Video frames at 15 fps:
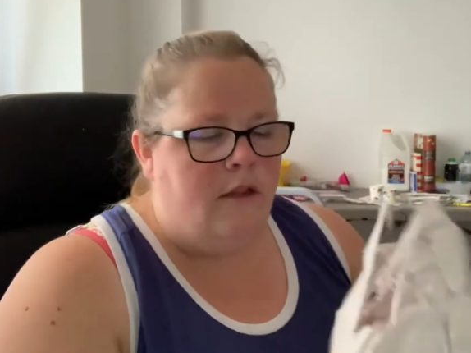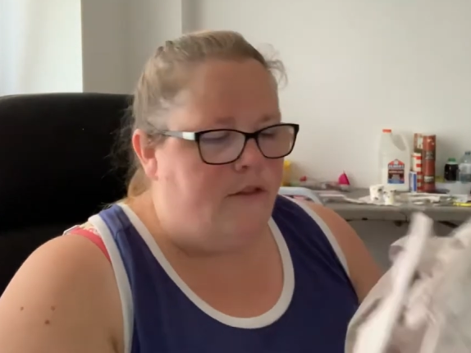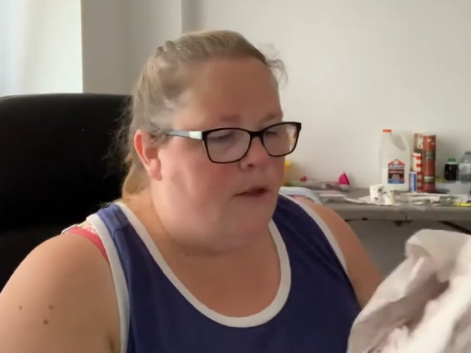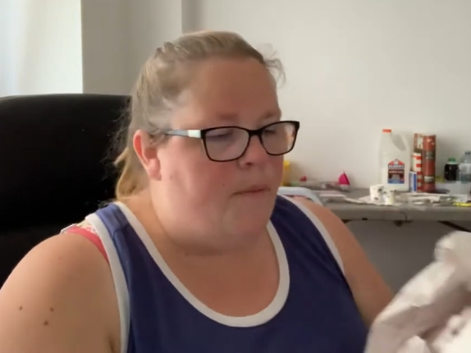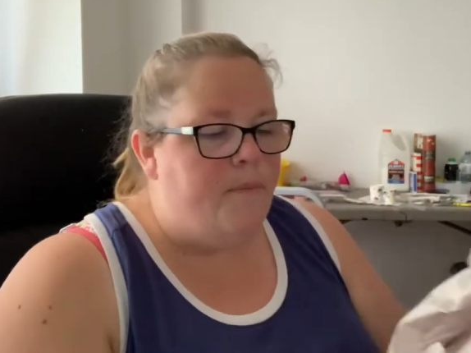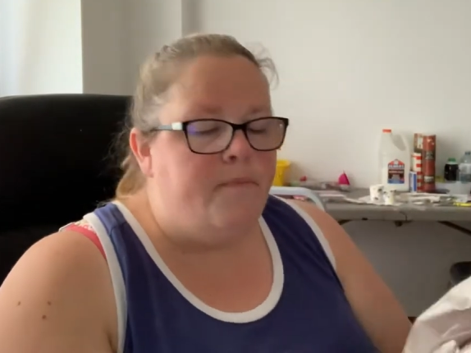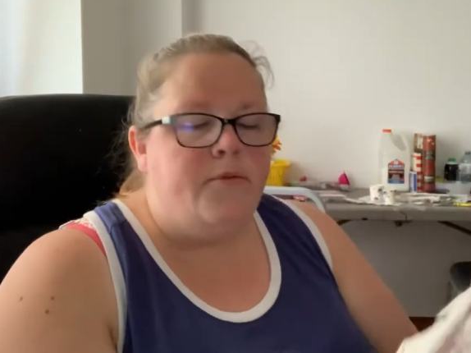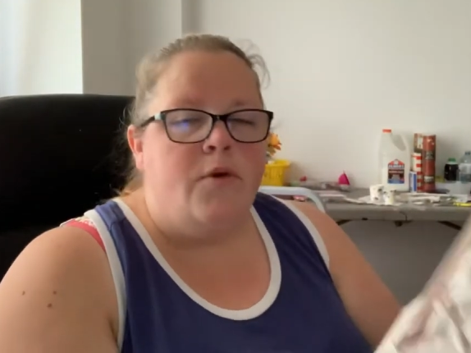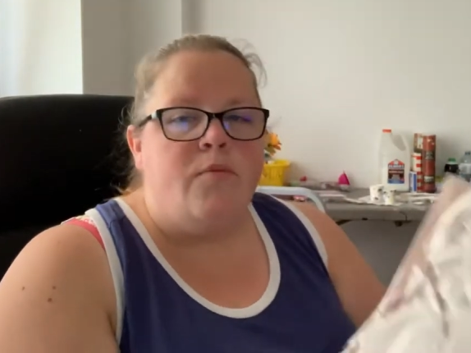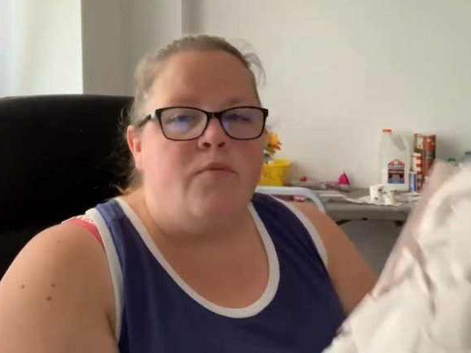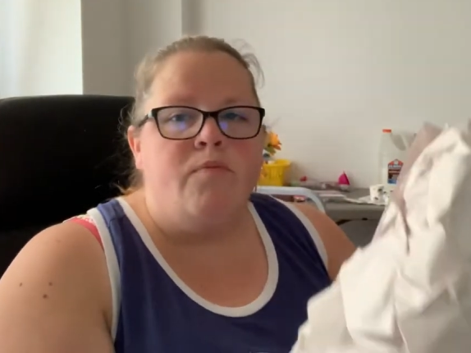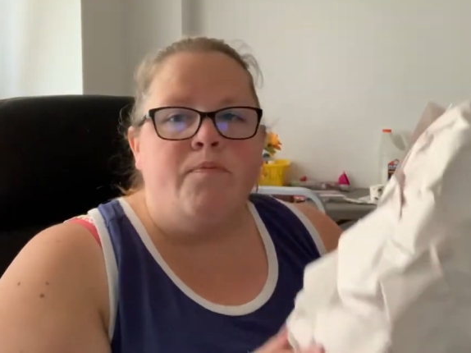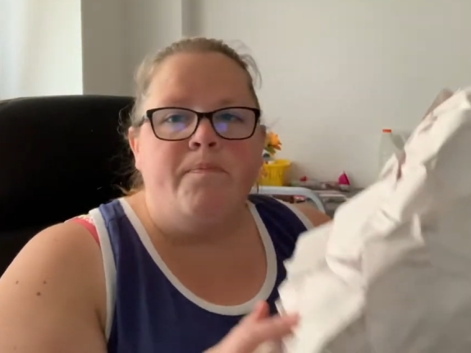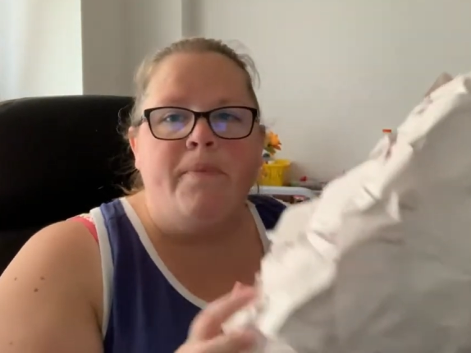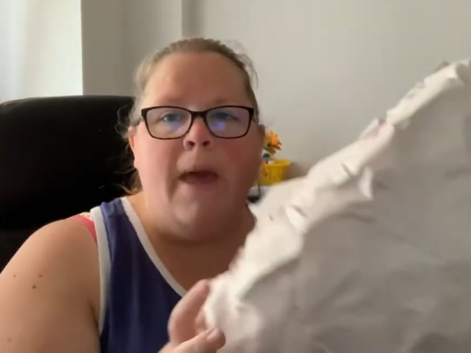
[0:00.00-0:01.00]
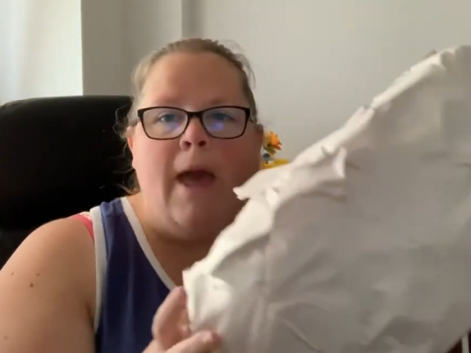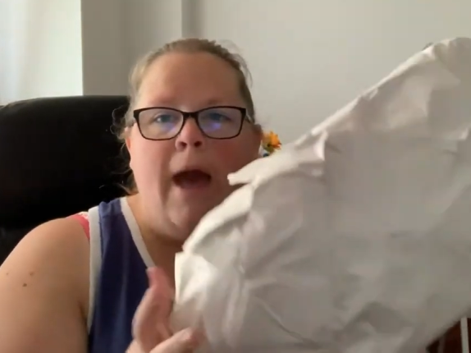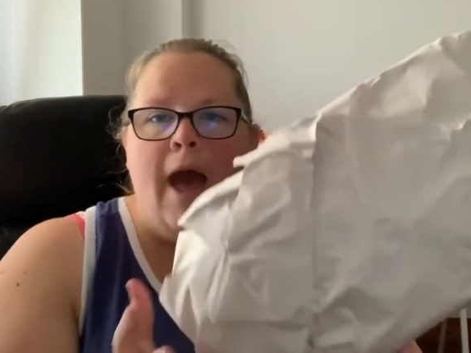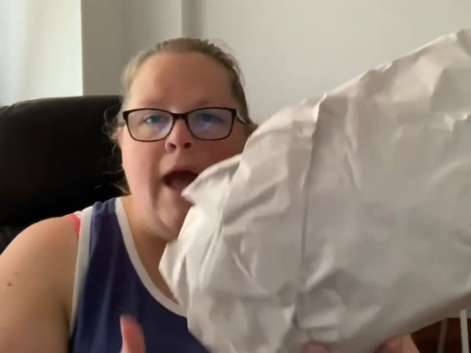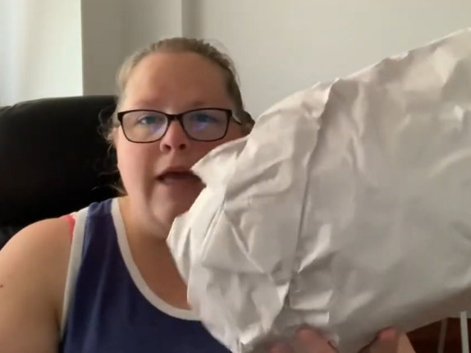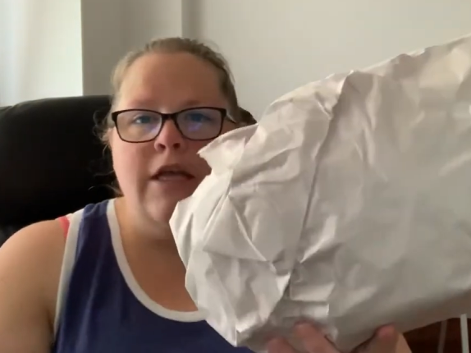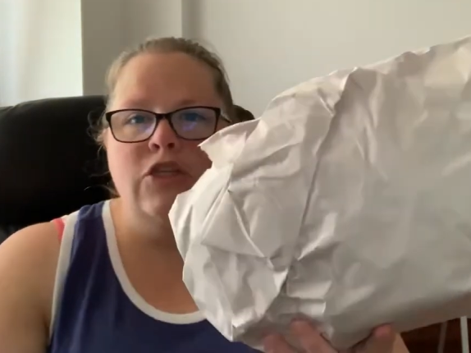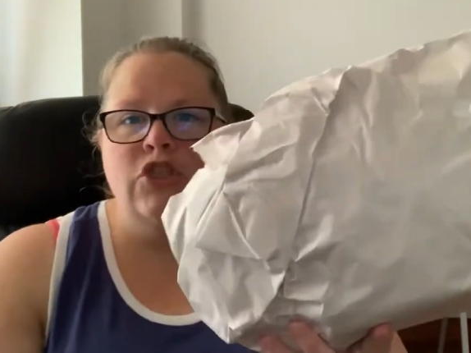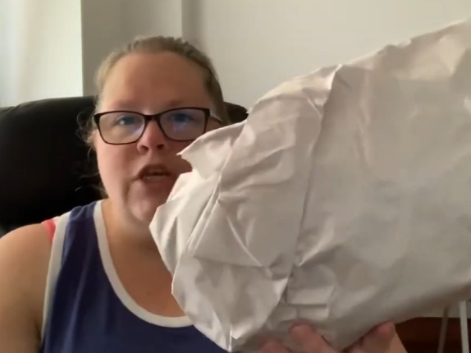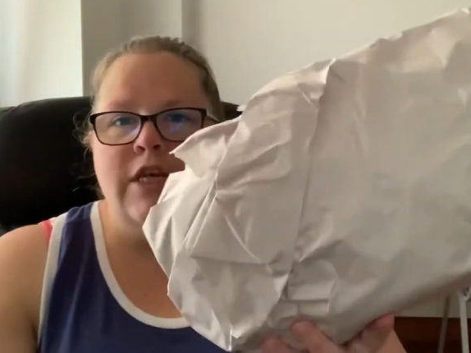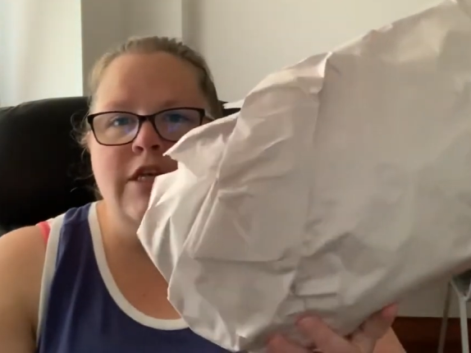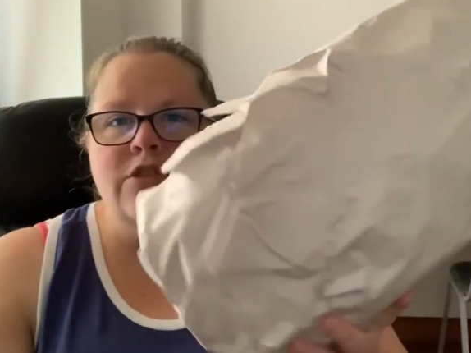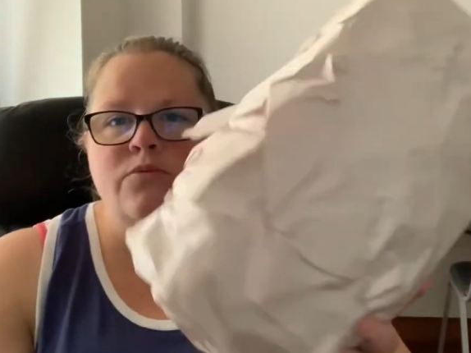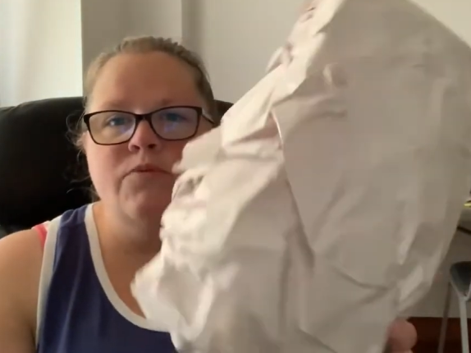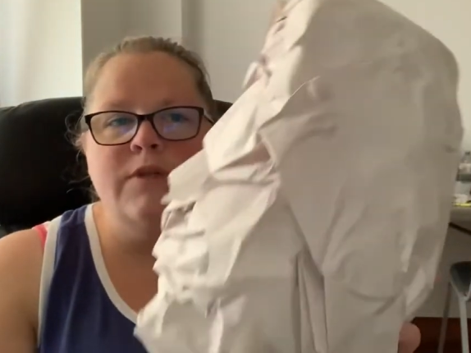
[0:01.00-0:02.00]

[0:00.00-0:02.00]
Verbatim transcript: The, the packaging is